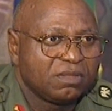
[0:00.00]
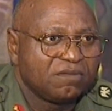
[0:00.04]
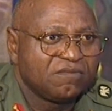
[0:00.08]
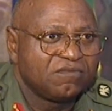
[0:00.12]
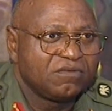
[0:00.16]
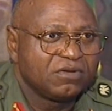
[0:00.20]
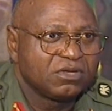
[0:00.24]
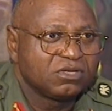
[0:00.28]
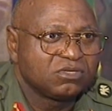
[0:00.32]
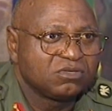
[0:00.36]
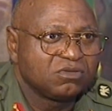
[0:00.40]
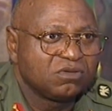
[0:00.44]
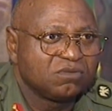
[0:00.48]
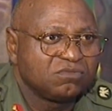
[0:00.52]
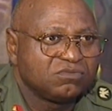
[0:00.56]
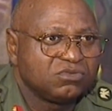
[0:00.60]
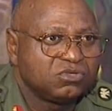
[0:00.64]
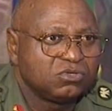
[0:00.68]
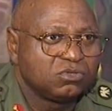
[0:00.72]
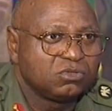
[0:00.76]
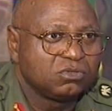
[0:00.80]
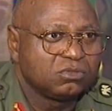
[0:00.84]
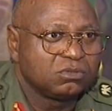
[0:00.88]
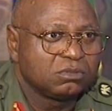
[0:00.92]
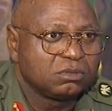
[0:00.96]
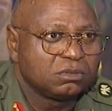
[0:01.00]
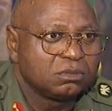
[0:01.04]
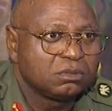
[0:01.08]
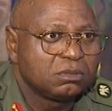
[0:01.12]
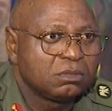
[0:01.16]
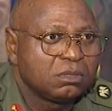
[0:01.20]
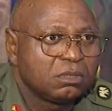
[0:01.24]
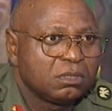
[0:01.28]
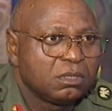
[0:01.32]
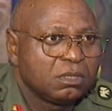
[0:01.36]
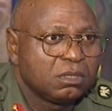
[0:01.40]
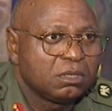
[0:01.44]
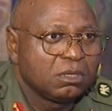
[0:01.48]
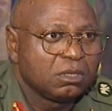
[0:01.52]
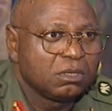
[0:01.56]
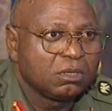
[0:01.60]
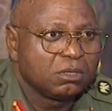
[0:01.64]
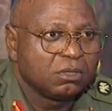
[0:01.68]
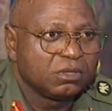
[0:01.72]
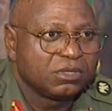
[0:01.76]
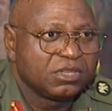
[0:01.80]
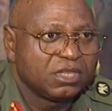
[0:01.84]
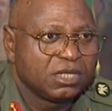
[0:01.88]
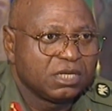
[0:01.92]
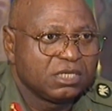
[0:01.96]
the first of June
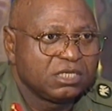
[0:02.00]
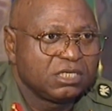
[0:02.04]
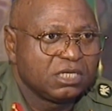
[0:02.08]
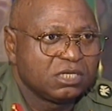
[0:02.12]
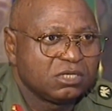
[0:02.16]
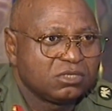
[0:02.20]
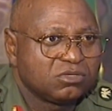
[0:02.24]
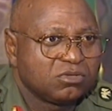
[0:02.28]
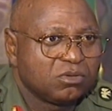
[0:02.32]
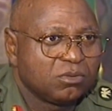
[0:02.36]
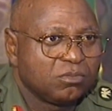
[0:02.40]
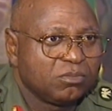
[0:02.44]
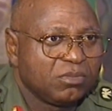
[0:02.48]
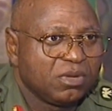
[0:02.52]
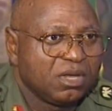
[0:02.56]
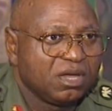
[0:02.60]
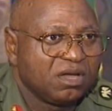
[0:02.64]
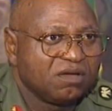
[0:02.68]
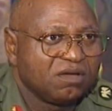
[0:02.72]
or 30th of May